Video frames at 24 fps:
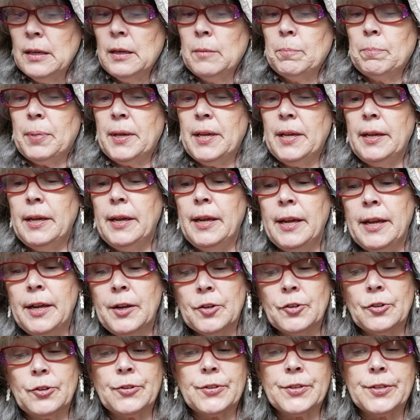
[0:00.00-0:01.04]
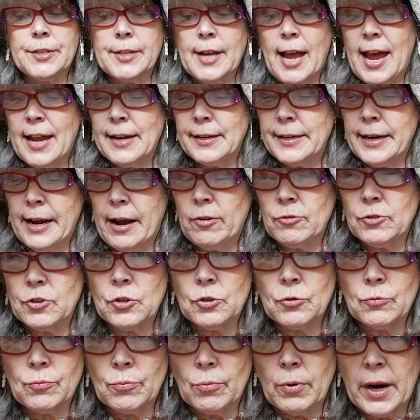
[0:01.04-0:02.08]
Peter sat down
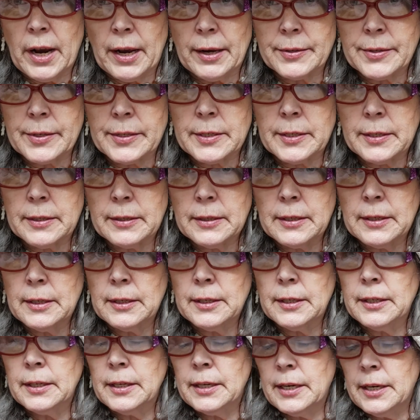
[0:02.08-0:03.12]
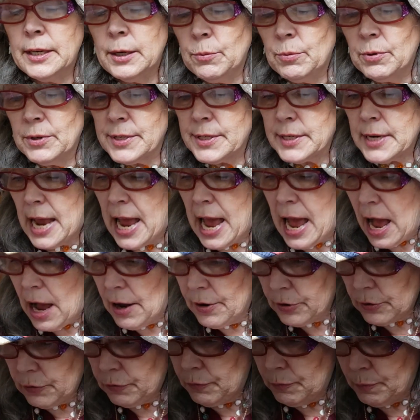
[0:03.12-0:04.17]
to rest. He was
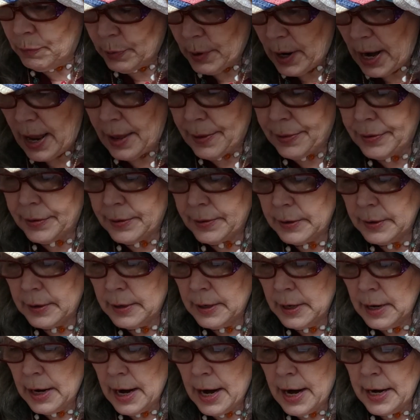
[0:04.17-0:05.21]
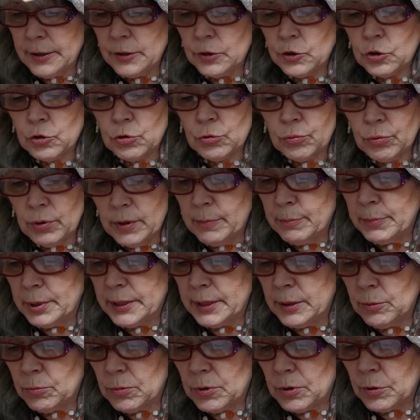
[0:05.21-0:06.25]
out of breath and
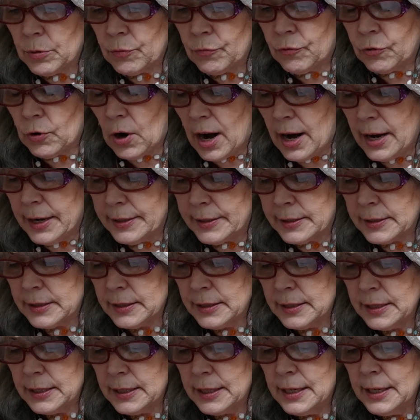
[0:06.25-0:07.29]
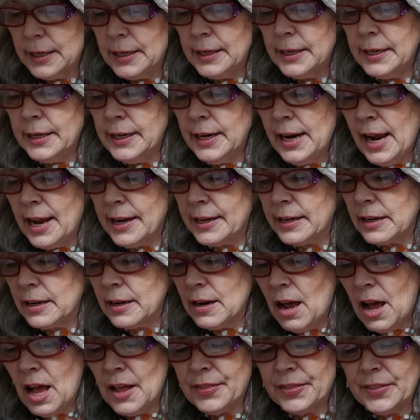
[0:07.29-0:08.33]
trembling with fright. He had
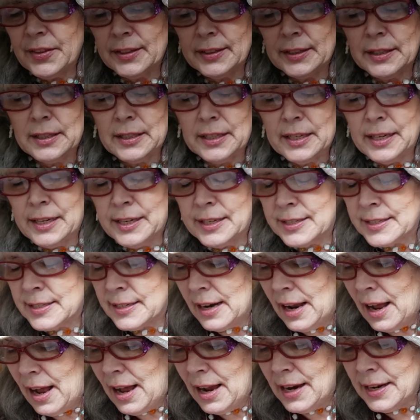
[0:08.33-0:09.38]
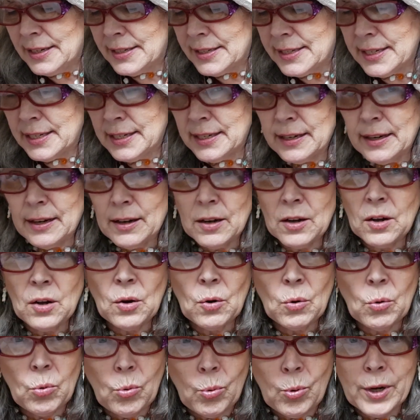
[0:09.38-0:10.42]
not the least idea
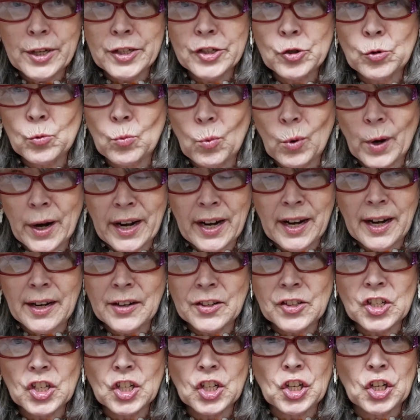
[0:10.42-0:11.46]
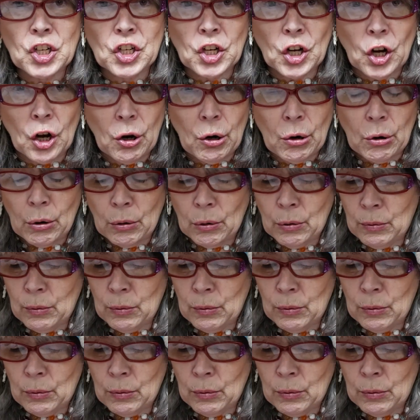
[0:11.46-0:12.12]
which way to go.